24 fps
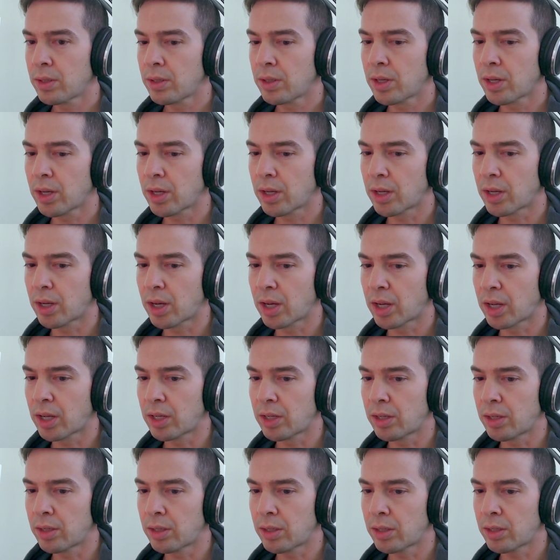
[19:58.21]
Yeah,
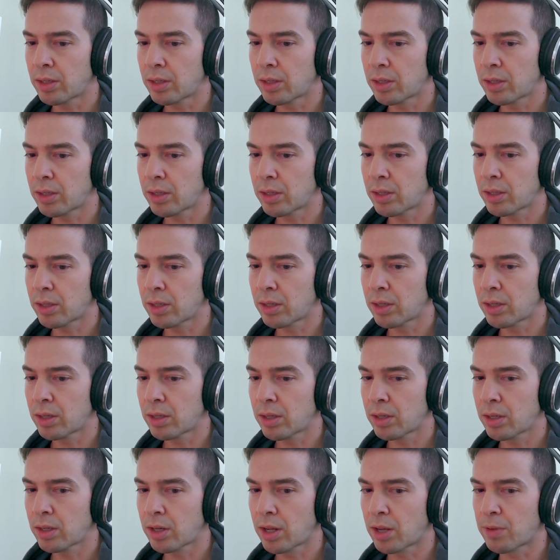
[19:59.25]
I
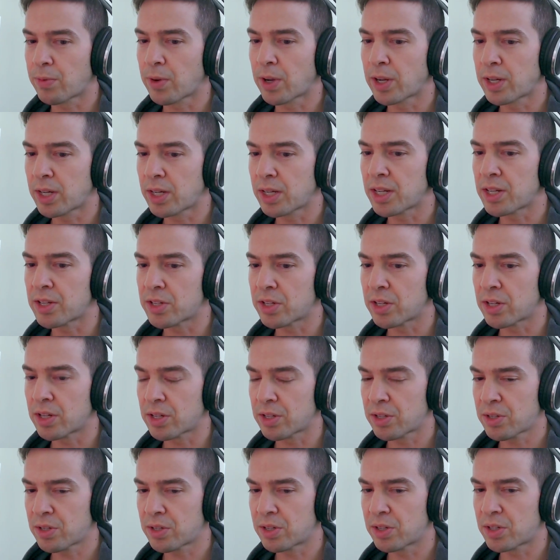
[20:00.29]
find it
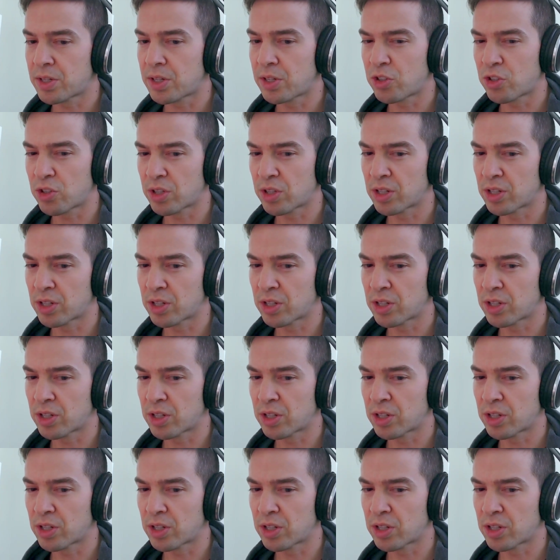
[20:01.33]
easiest to teach